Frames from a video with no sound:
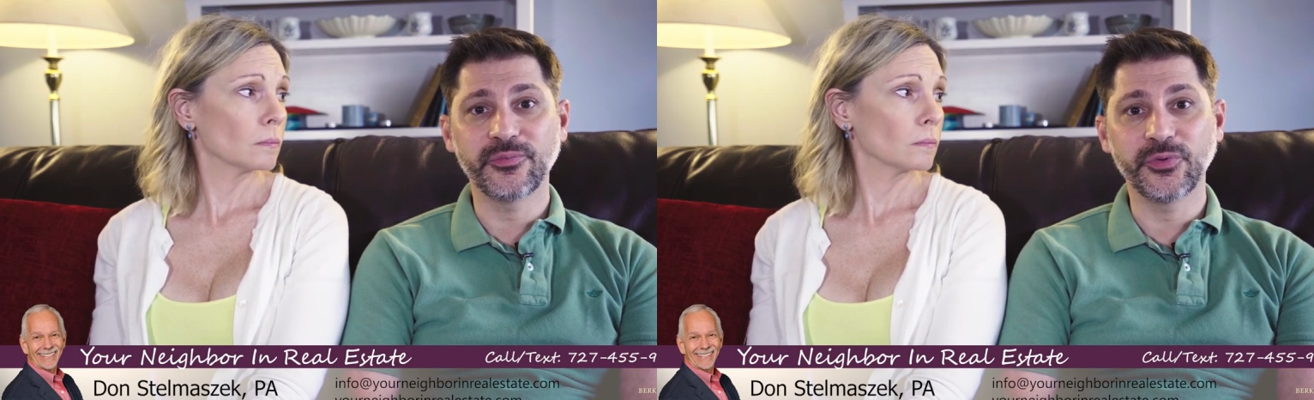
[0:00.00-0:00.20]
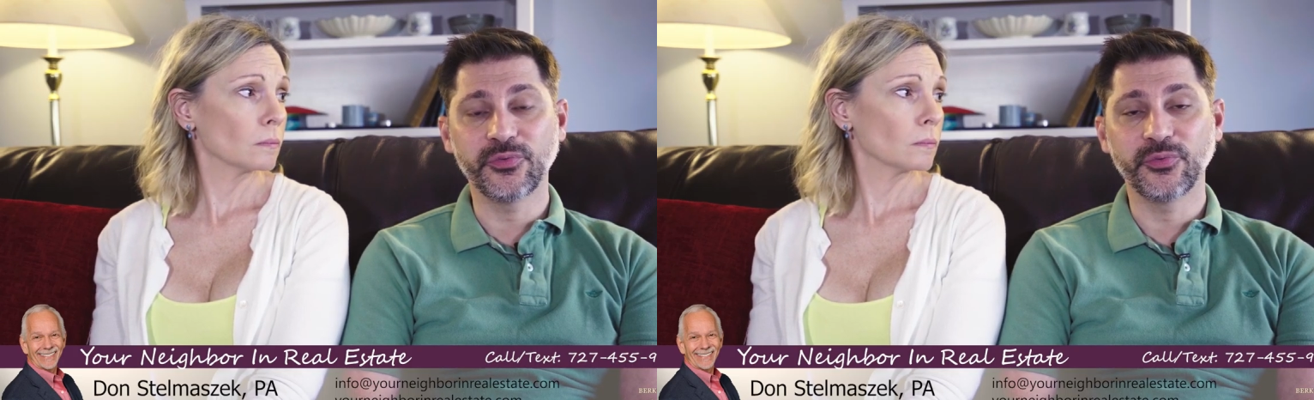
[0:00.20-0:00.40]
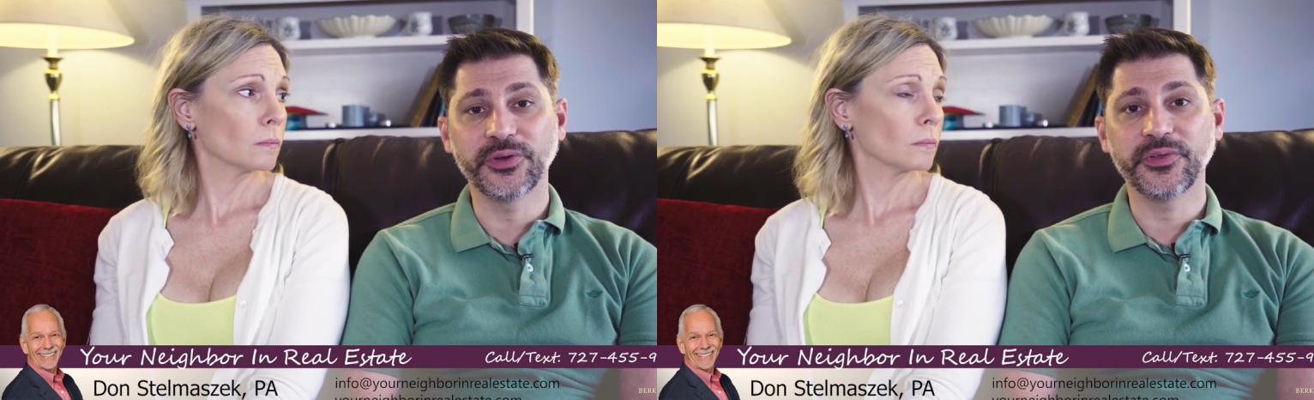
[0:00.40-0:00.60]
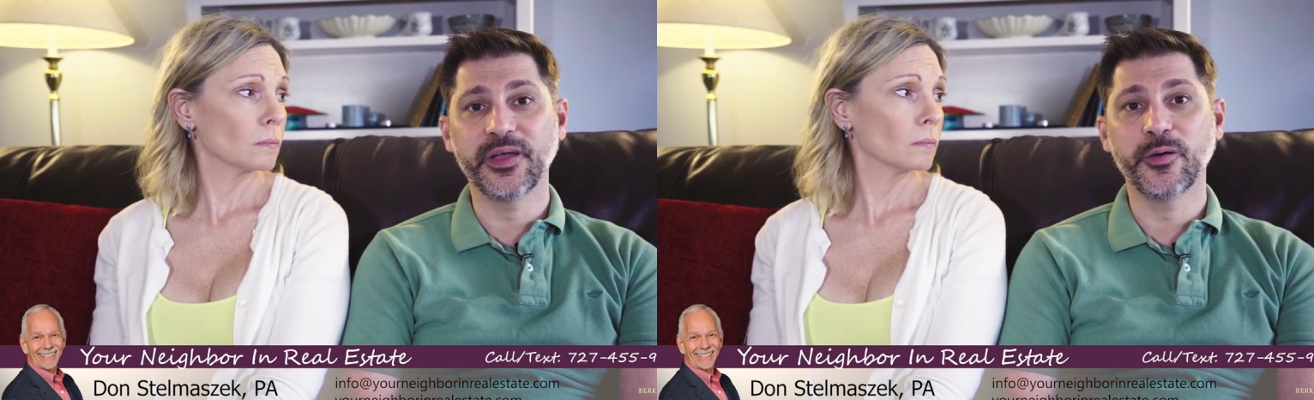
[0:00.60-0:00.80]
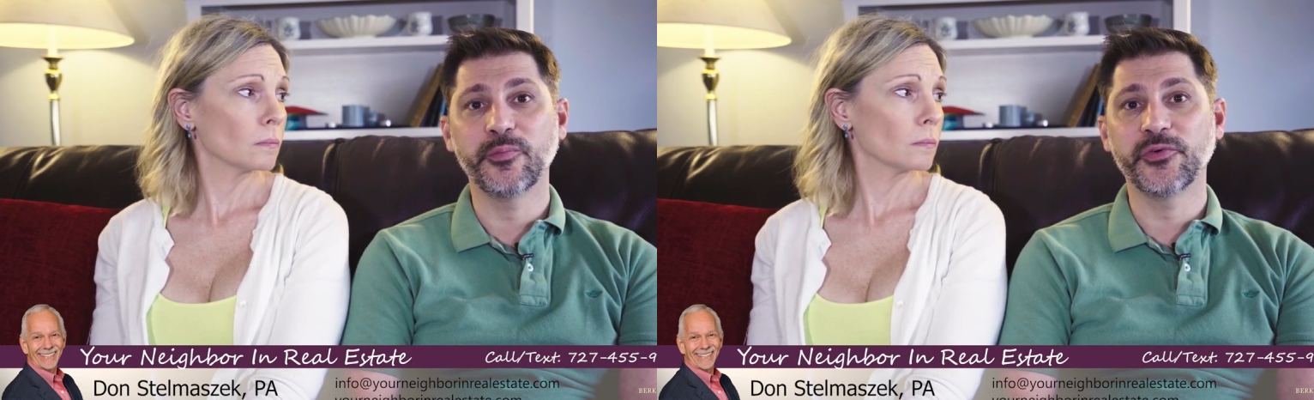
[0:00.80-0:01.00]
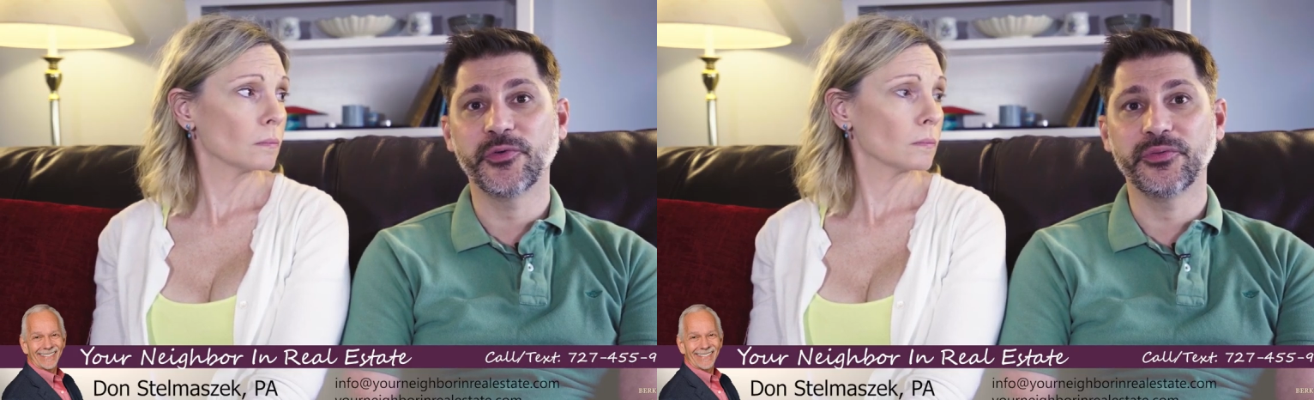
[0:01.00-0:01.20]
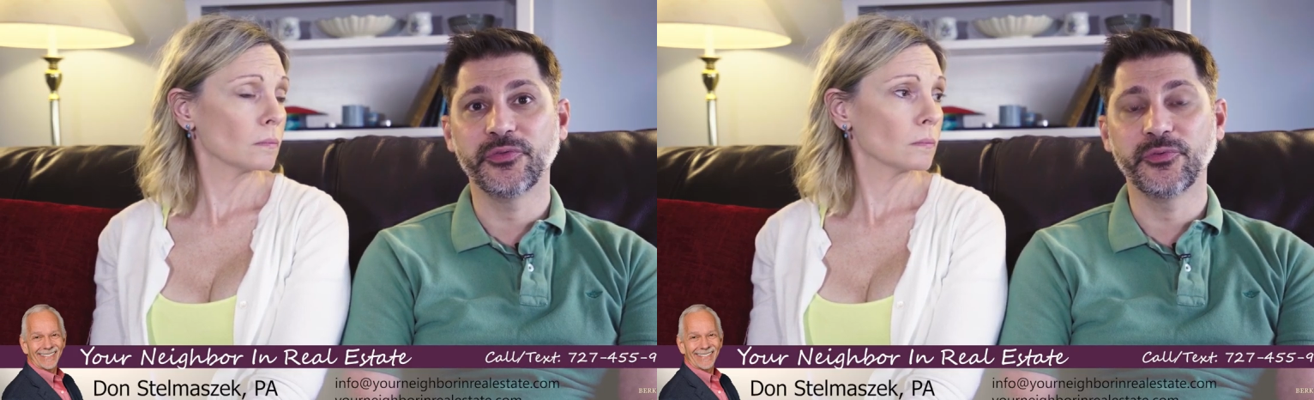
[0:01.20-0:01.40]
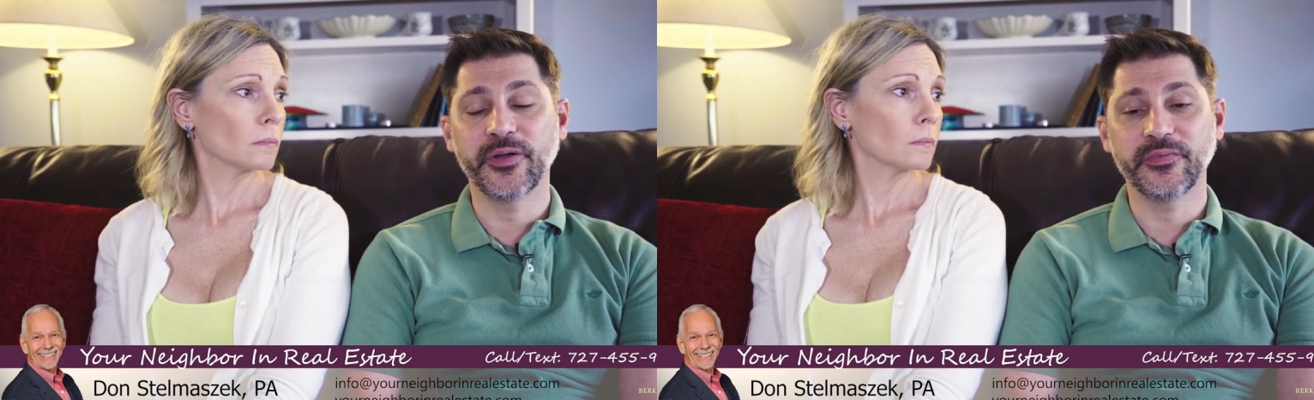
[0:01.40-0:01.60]
Speaker 1: was really
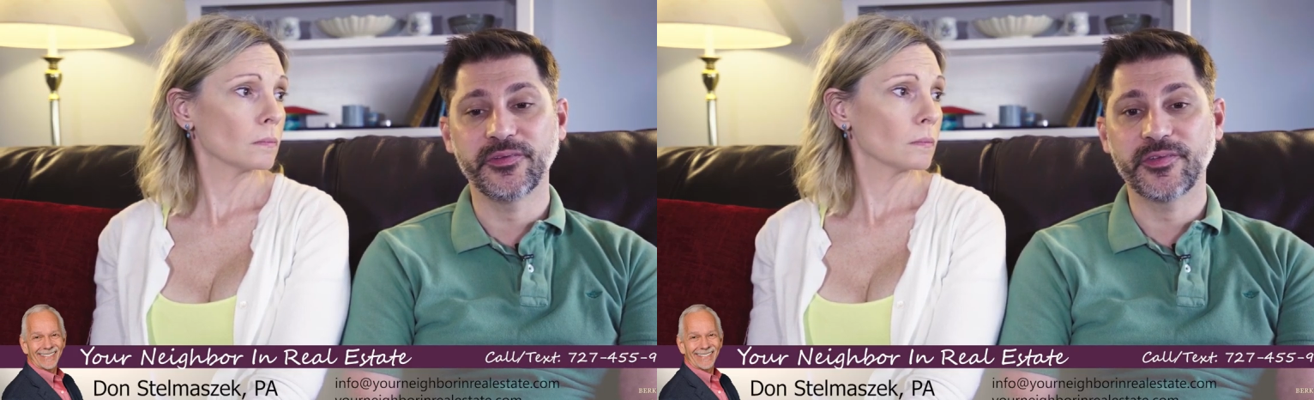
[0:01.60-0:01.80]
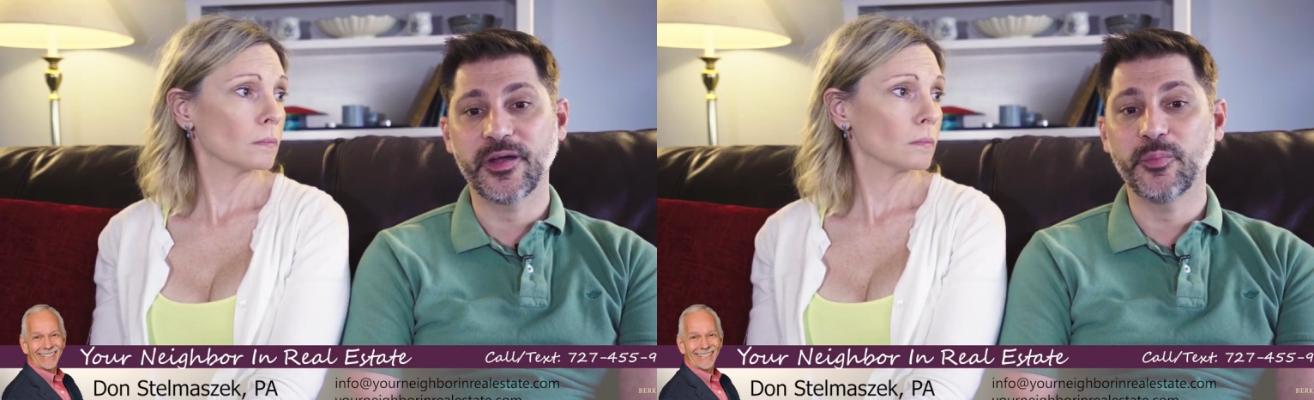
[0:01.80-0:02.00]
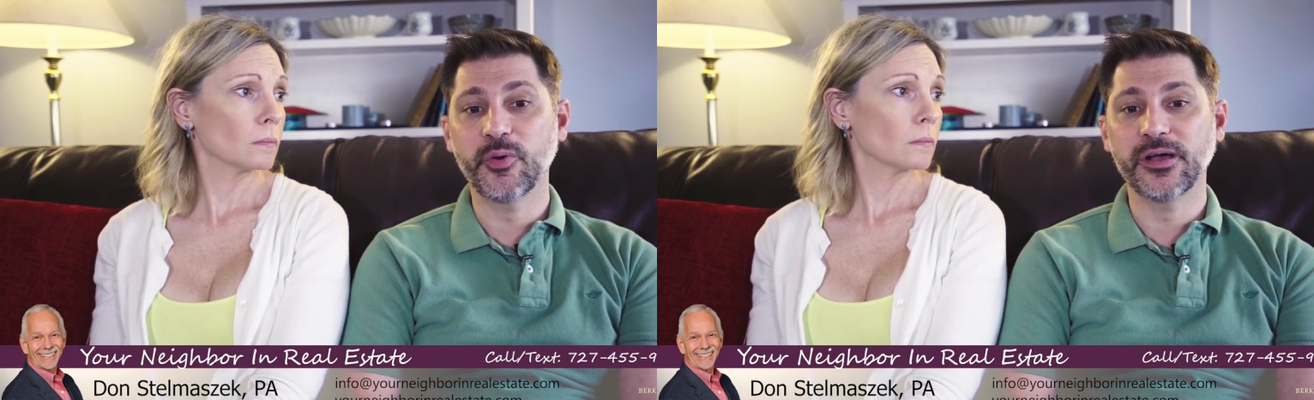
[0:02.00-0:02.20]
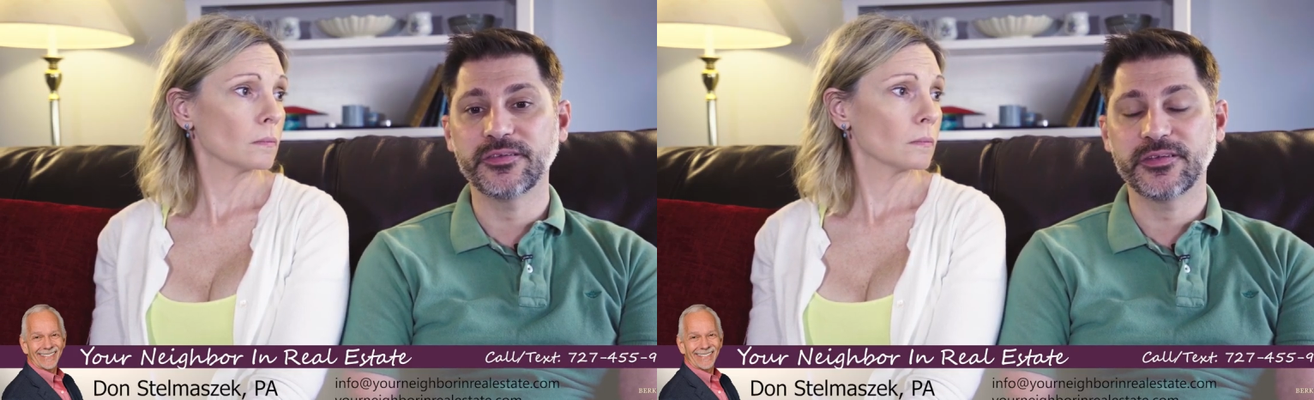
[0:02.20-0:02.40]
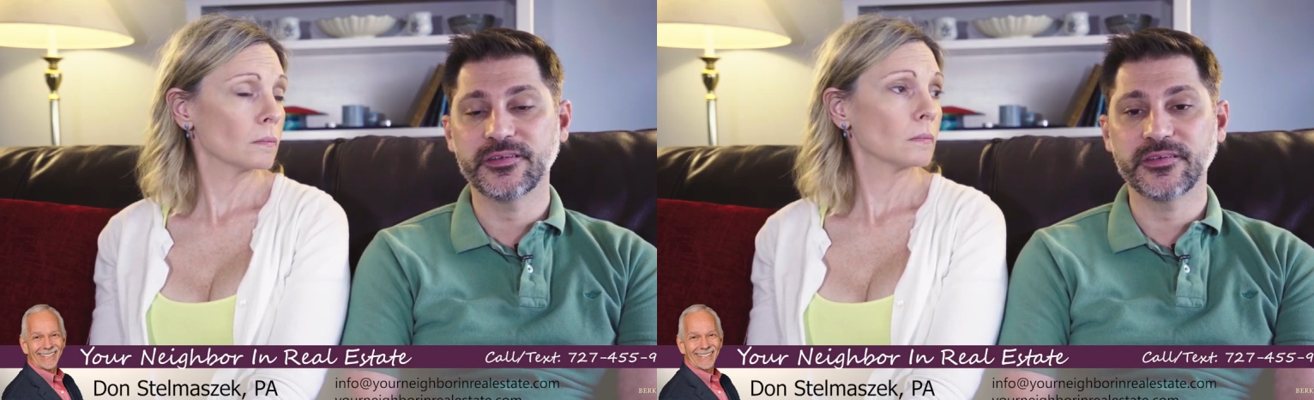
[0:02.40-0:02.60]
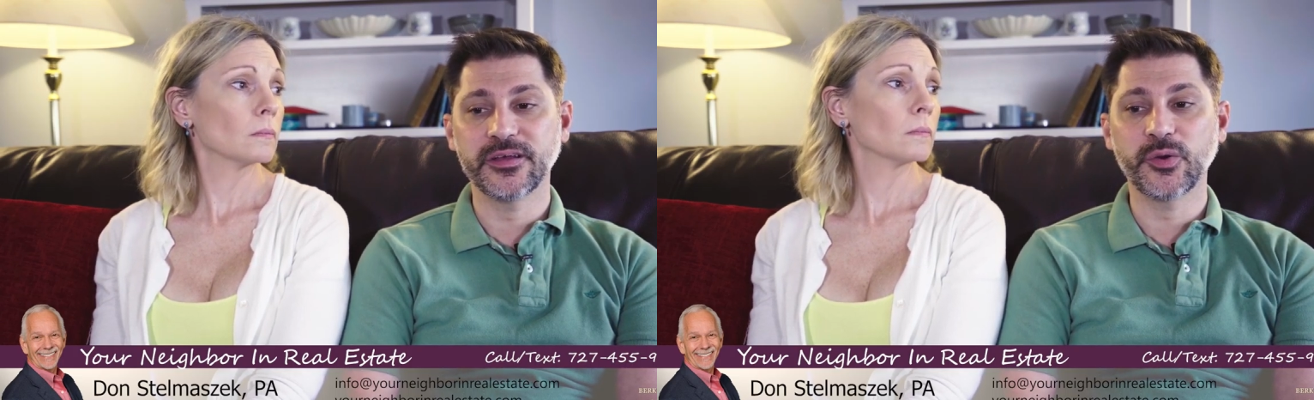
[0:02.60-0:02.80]
helpful throughout the entire process.